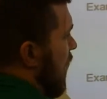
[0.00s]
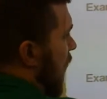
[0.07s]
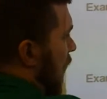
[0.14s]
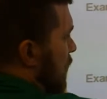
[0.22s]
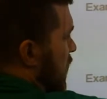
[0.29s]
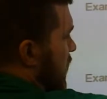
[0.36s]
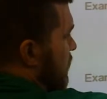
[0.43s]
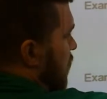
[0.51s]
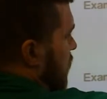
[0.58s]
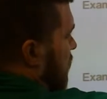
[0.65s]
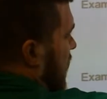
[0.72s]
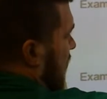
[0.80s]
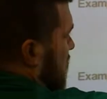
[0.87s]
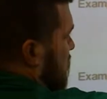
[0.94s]
I'm looking for
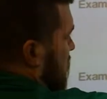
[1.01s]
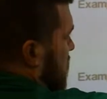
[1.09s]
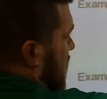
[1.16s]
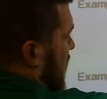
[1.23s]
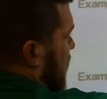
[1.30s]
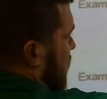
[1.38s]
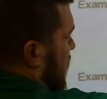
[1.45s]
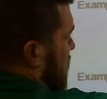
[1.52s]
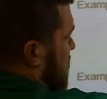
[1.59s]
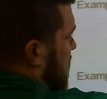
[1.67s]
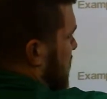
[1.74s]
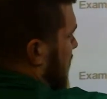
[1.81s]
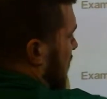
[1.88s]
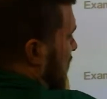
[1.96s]
factors of negative
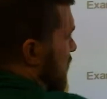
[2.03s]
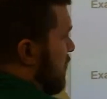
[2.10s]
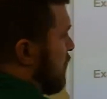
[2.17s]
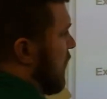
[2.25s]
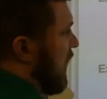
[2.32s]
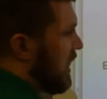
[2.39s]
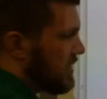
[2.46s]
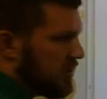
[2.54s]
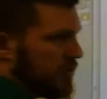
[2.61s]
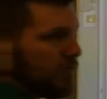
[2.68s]
18 that add up to positive